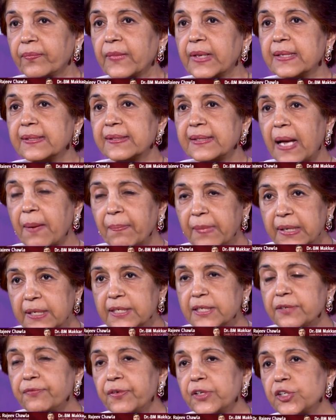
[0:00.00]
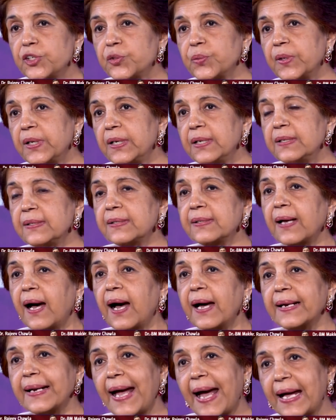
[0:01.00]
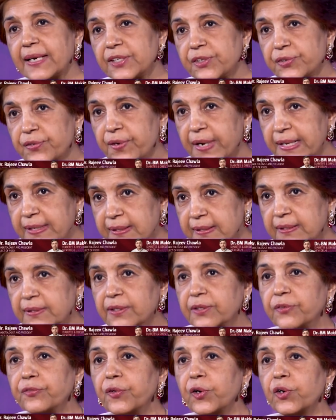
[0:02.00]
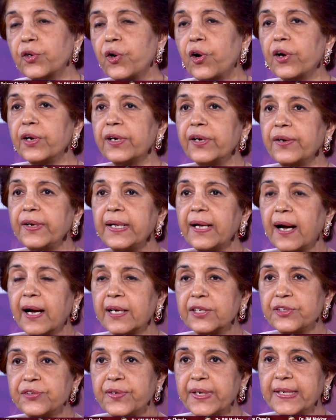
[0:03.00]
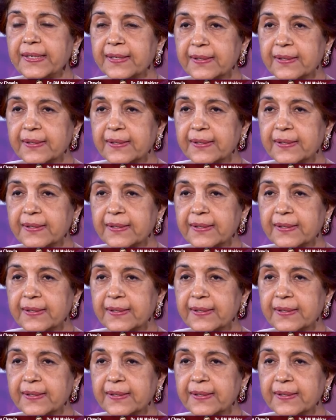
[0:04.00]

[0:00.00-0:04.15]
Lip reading: Some individuals are at risk for coronary artery